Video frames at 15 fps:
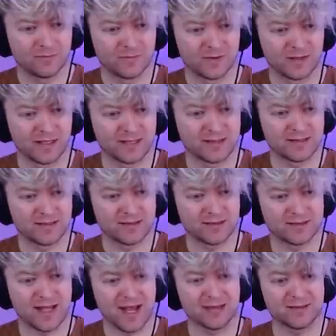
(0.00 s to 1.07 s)
Let's
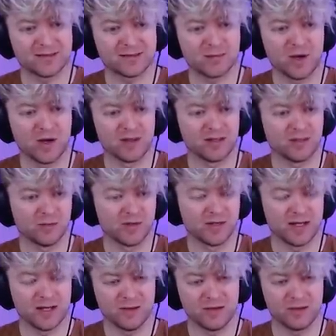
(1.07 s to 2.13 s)
attack this pawn. I
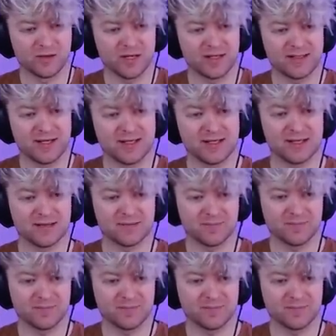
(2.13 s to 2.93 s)
want to I want to try to take it.